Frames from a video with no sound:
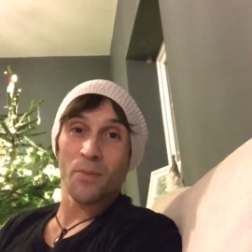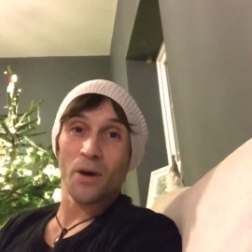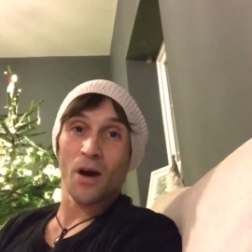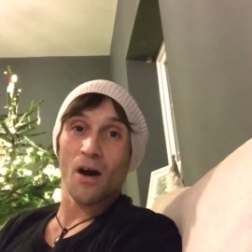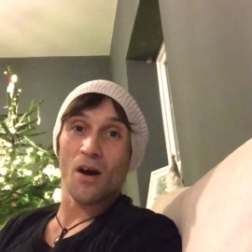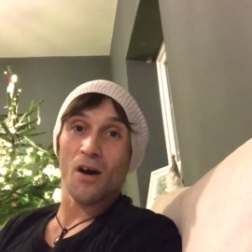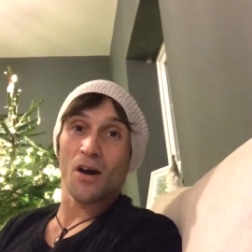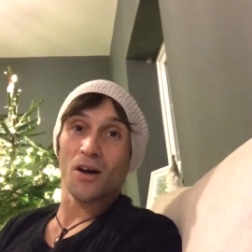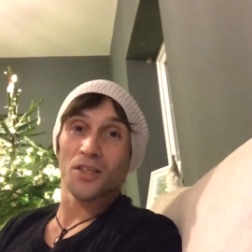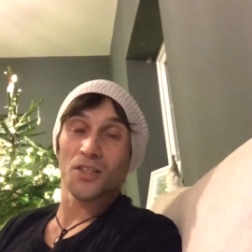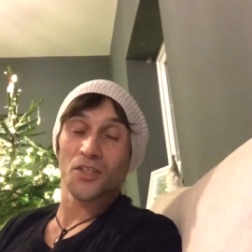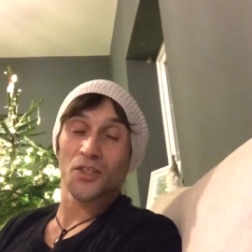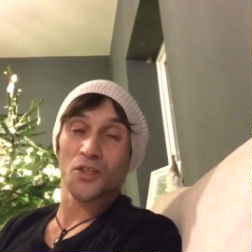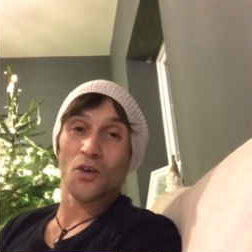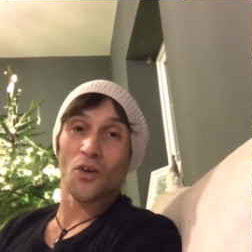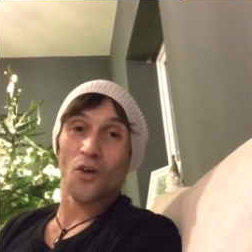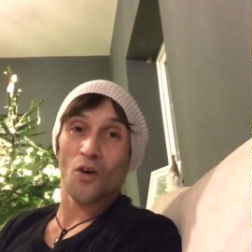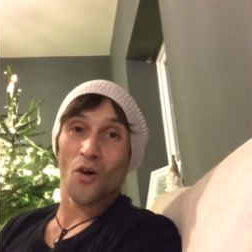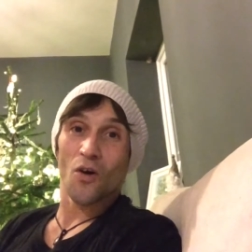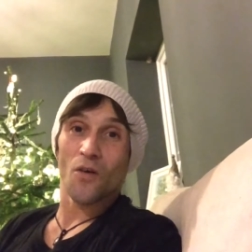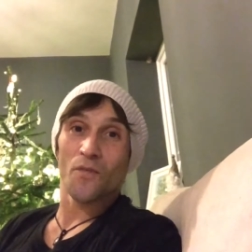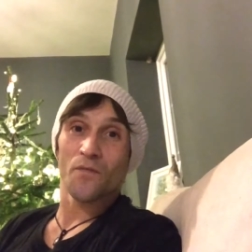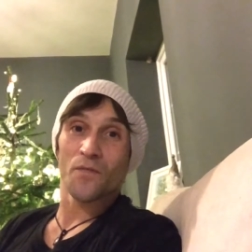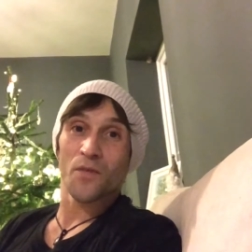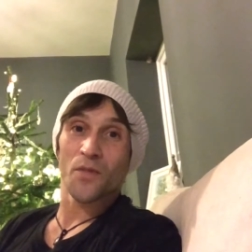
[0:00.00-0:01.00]
part
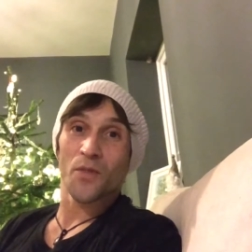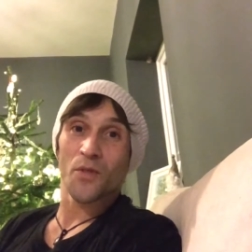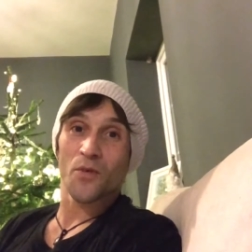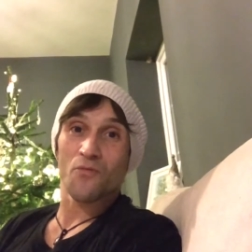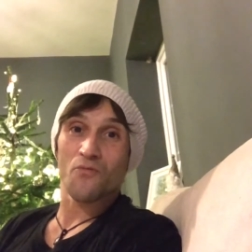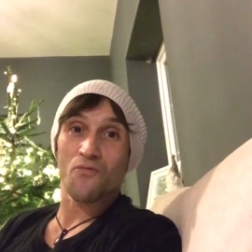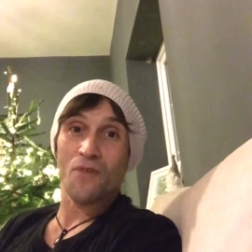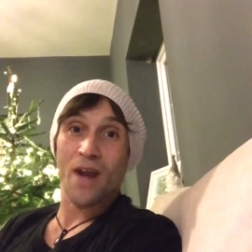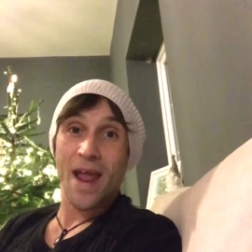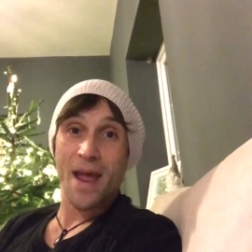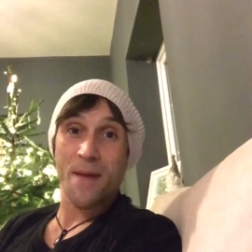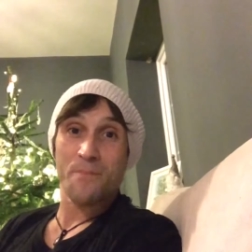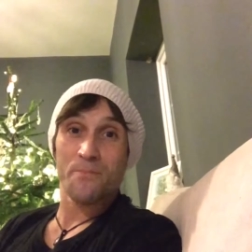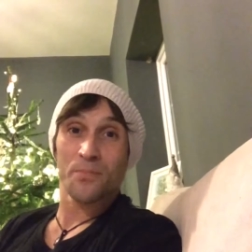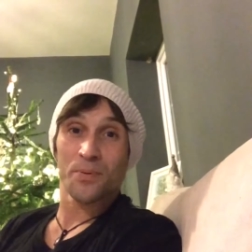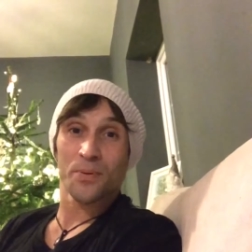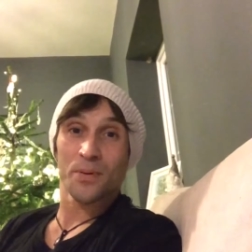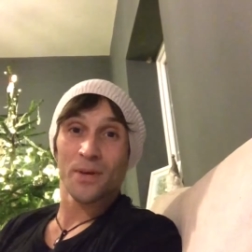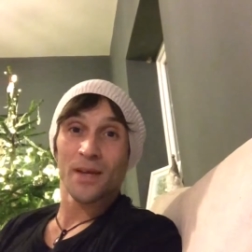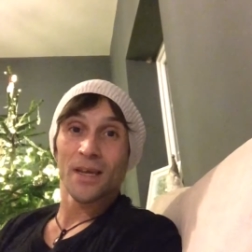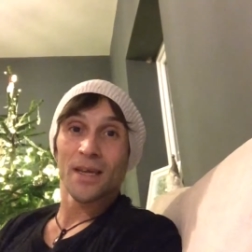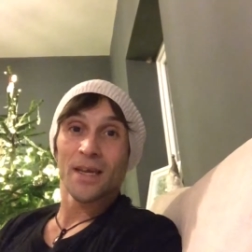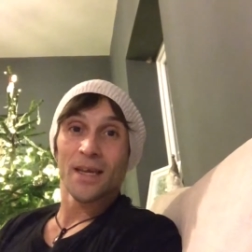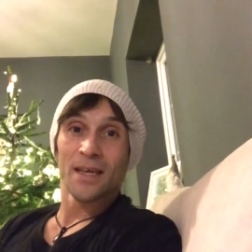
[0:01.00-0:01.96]
of the rep.